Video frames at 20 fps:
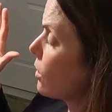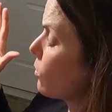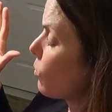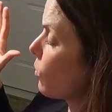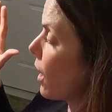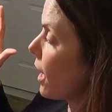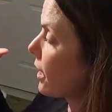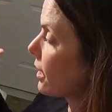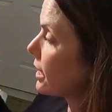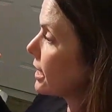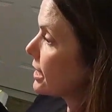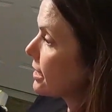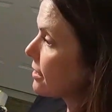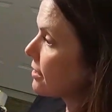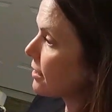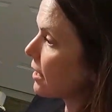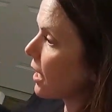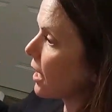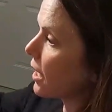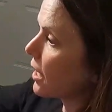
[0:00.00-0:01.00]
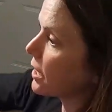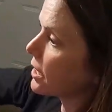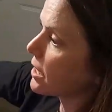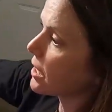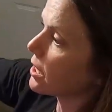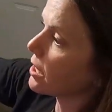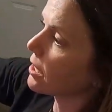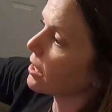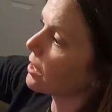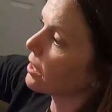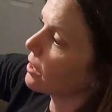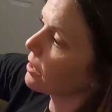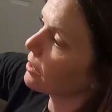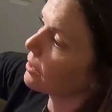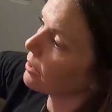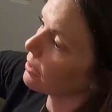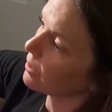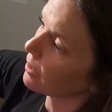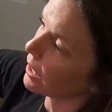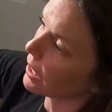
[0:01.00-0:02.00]
while it's not
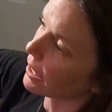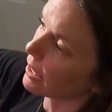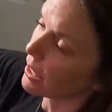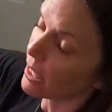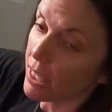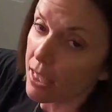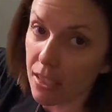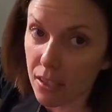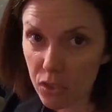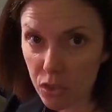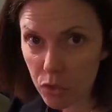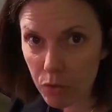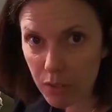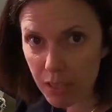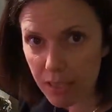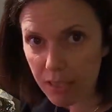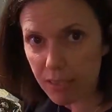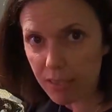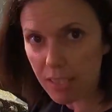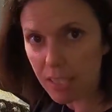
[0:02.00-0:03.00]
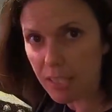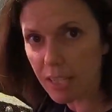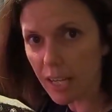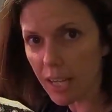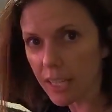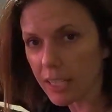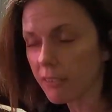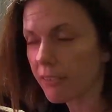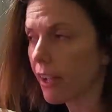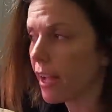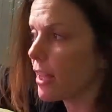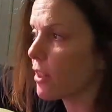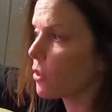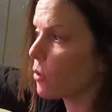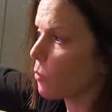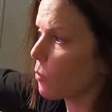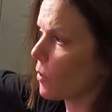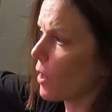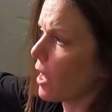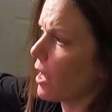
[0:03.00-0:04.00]
like these, you can see kind of have
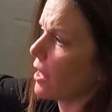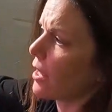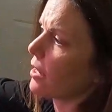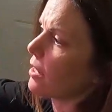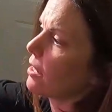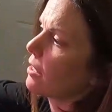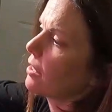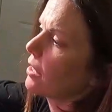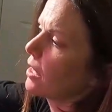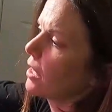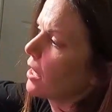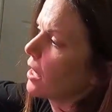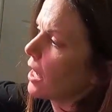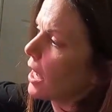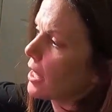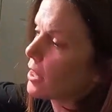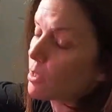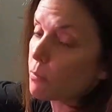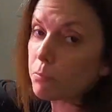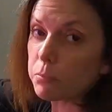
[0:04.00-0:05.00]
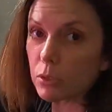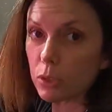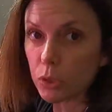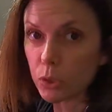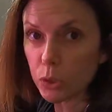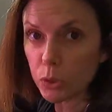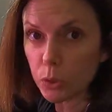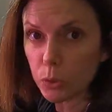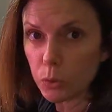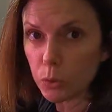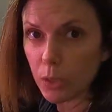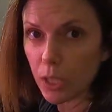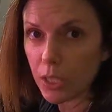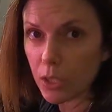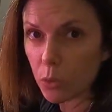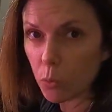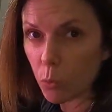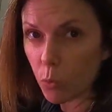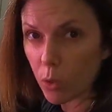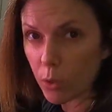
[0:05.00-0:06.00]
the red and the blue
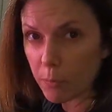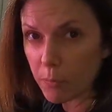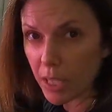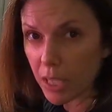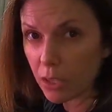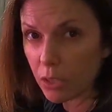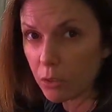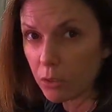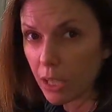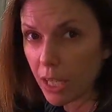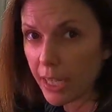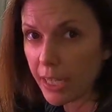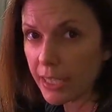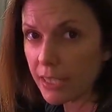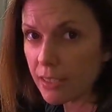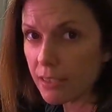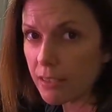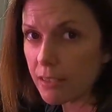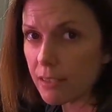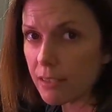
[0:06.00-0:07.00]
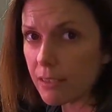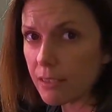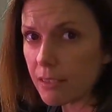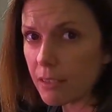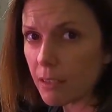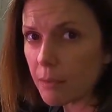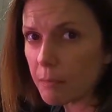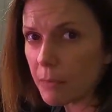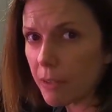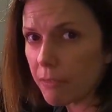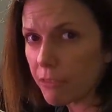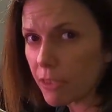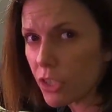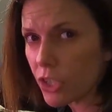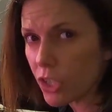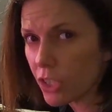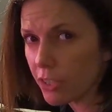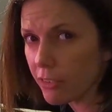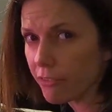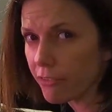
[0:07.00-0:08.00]
and the warm yellow lights. I'm not for
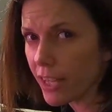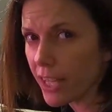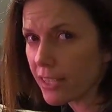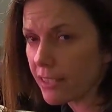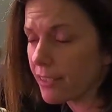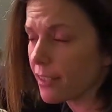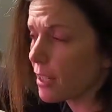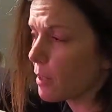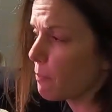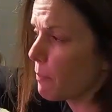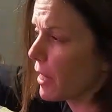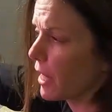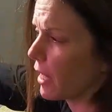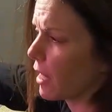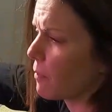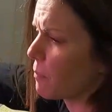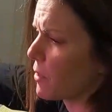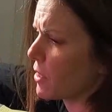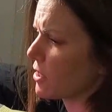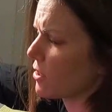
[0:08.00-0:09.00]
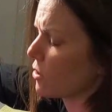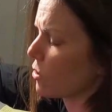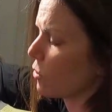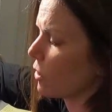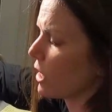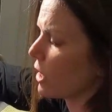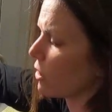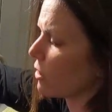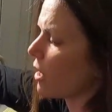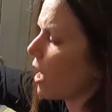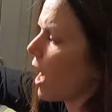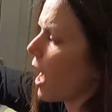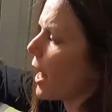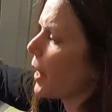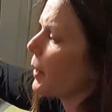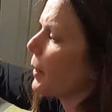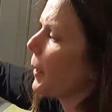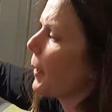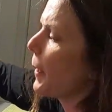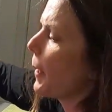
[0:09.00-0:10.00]
sure if that's gonna pick up on screen or
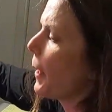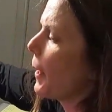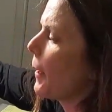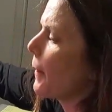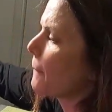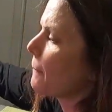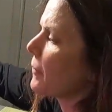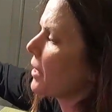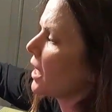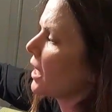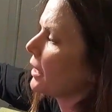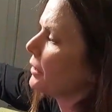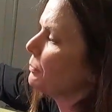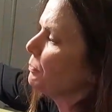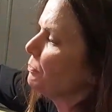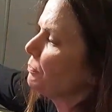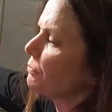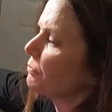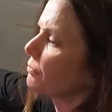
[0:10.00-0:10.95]
not, but